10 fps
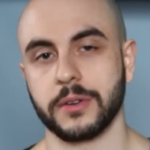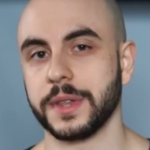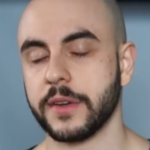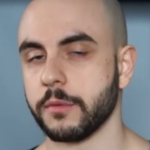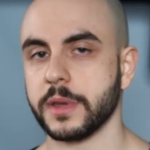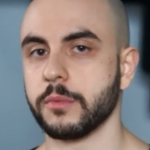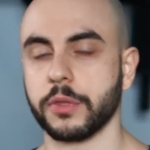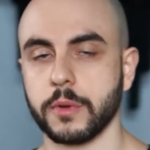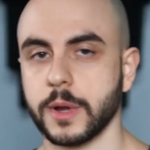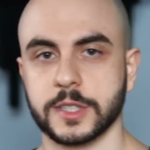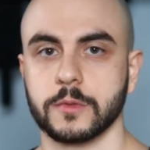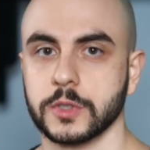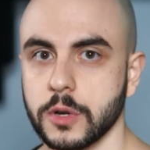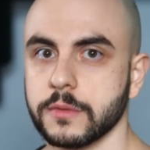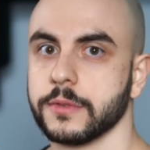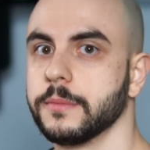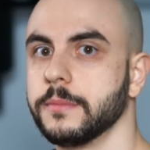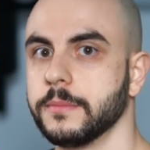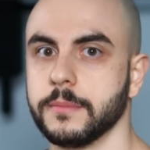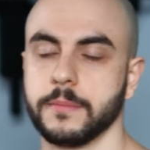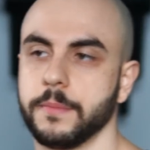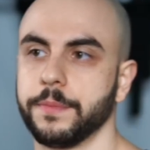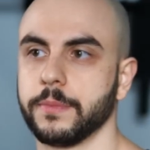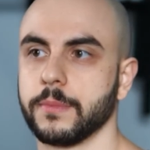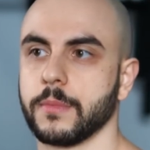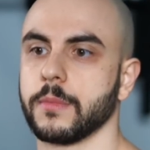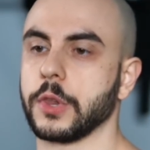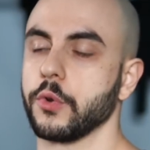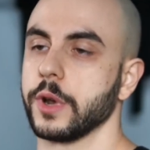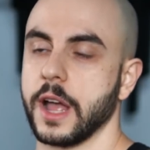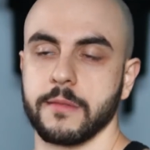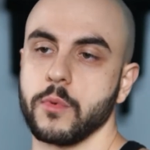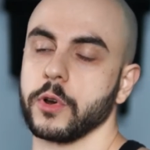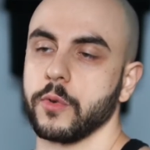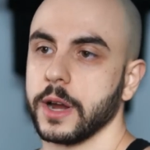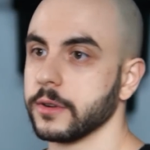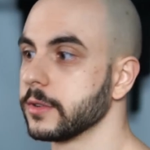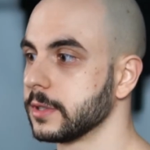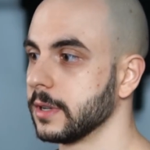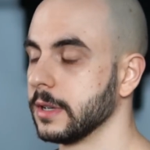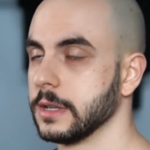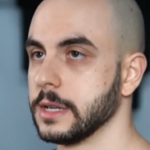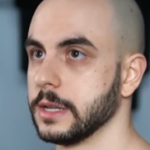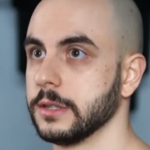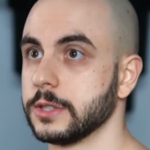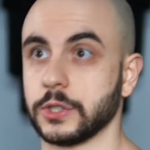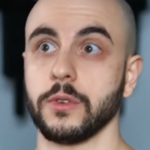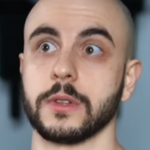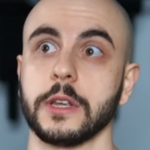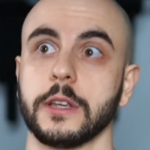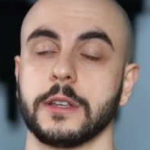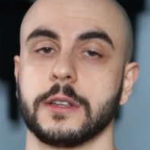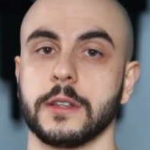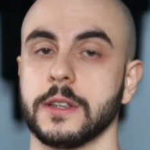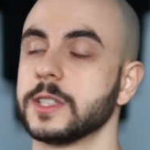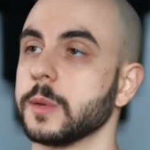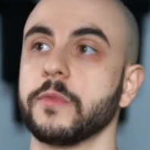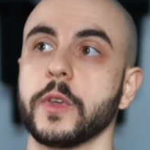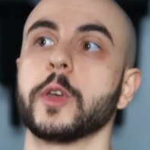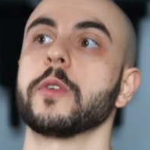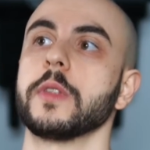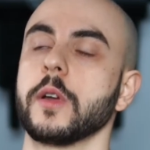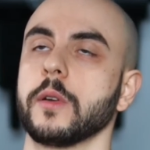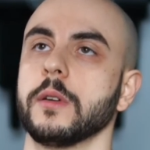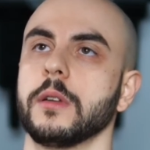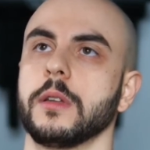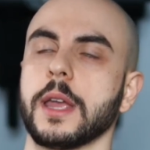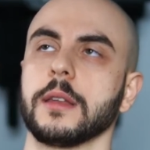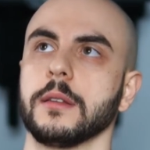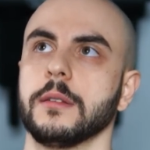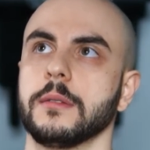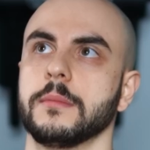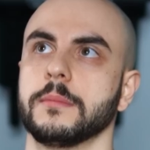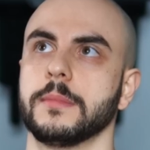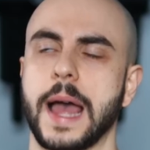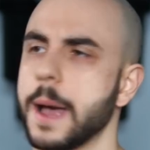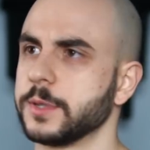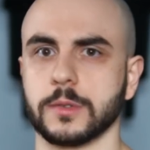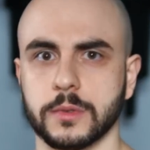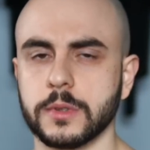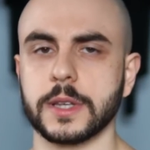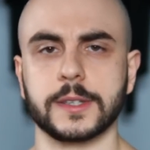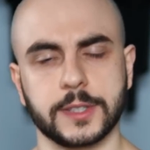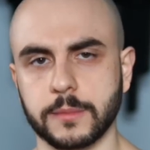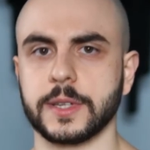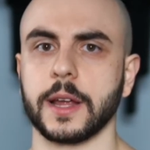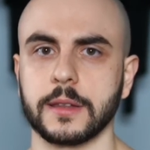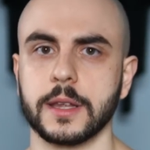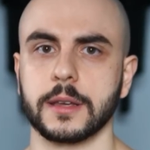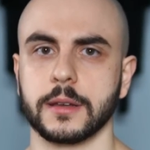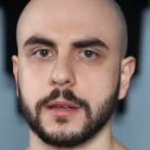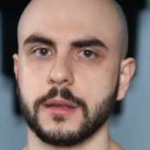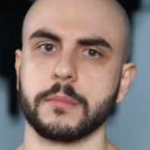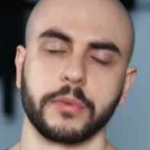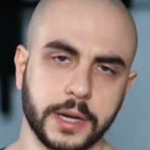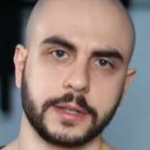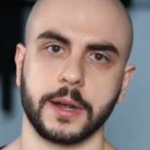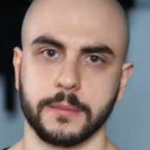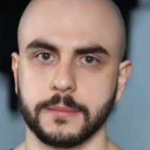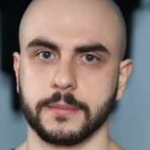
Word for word: it'll never be with three reps in reserve. You're going to have more grinders, certainly some failure in there, and absolutely some technique breakdown.